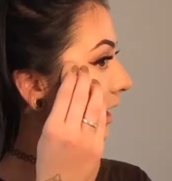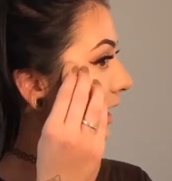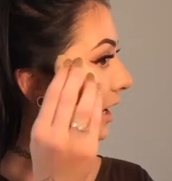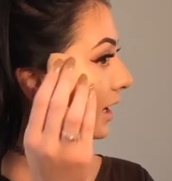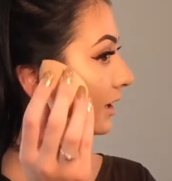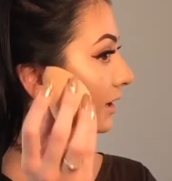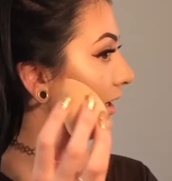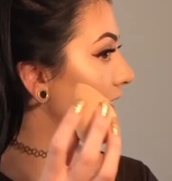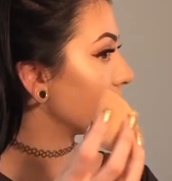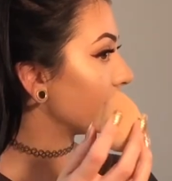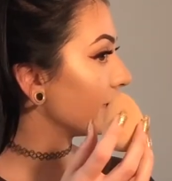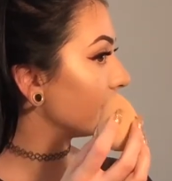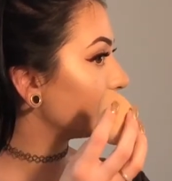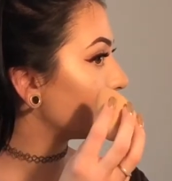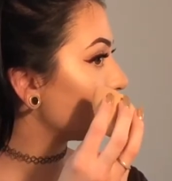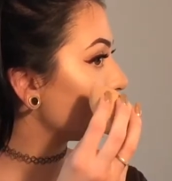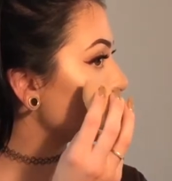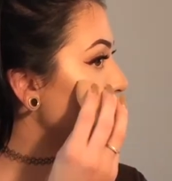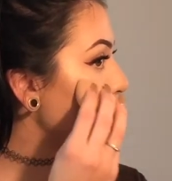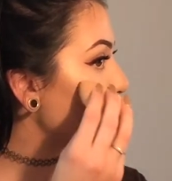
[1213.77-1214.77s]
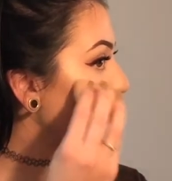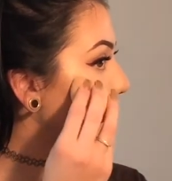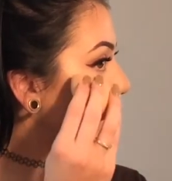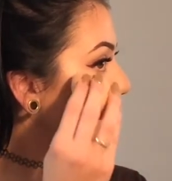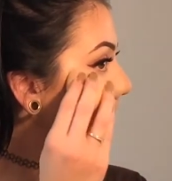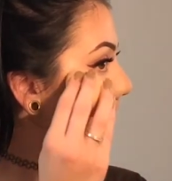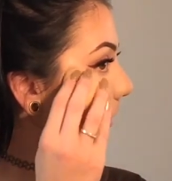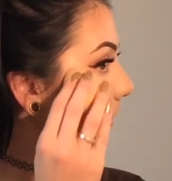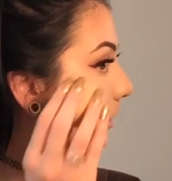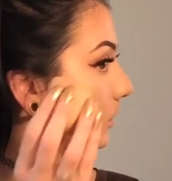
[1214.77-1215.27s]
highlighting line
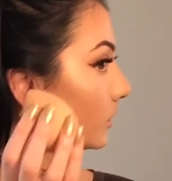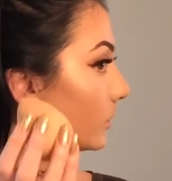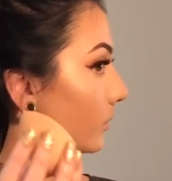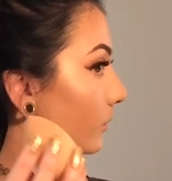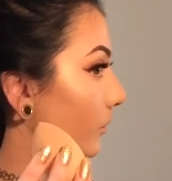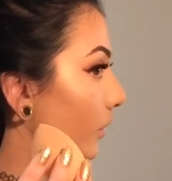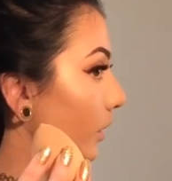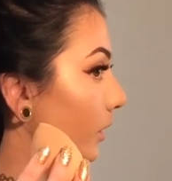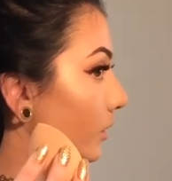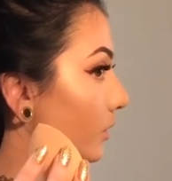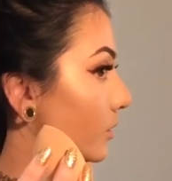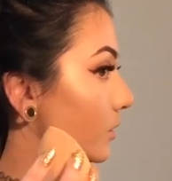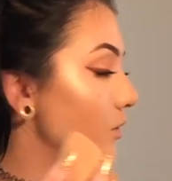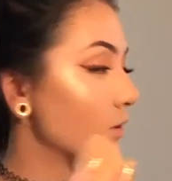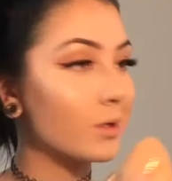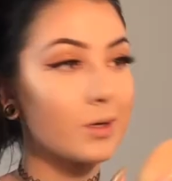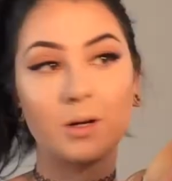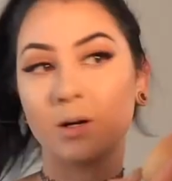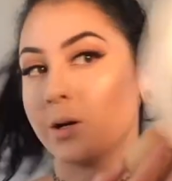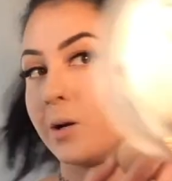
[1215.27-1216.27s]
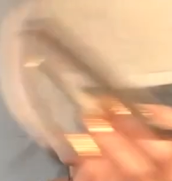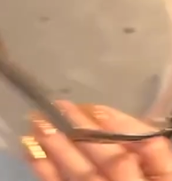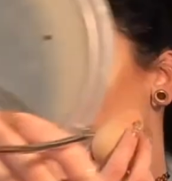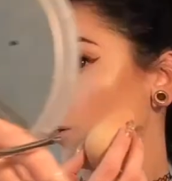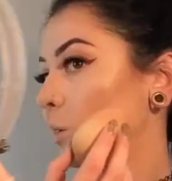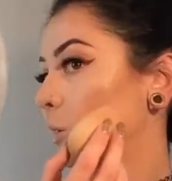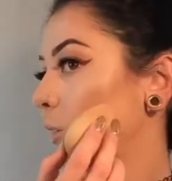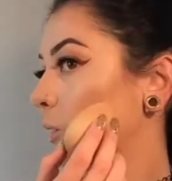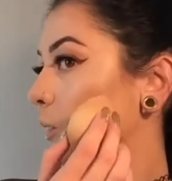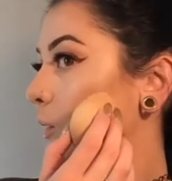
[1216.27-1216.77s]
just to make sure
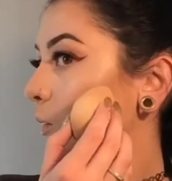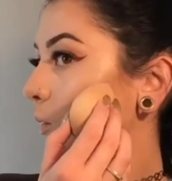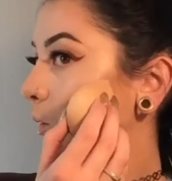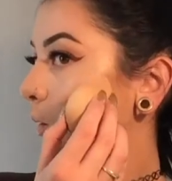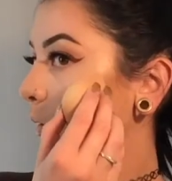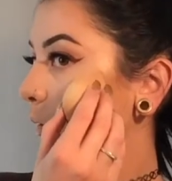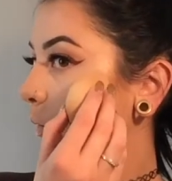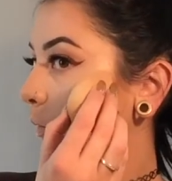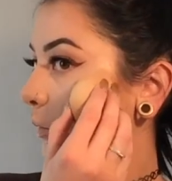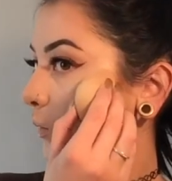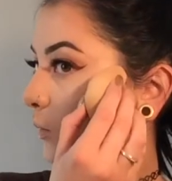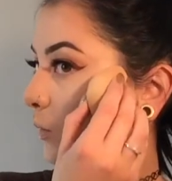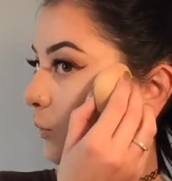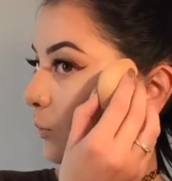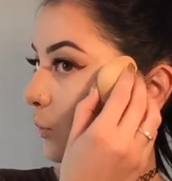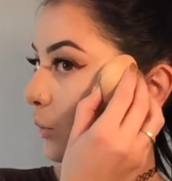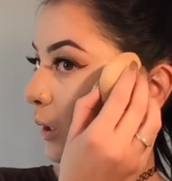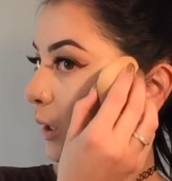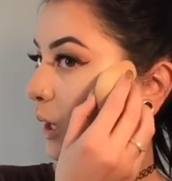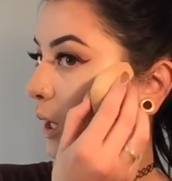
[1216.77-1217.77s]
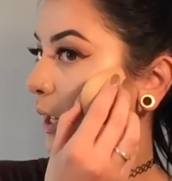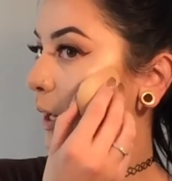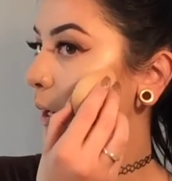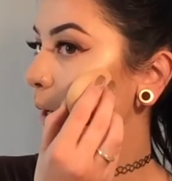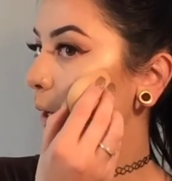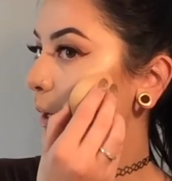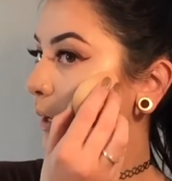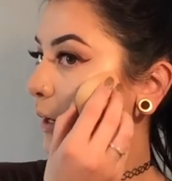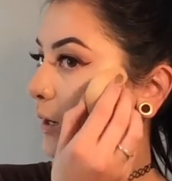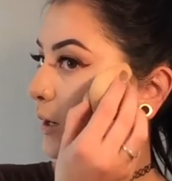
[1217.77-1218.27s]
that those are
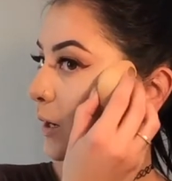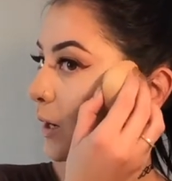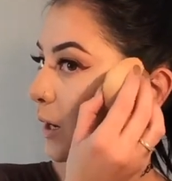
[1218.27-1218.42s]
blended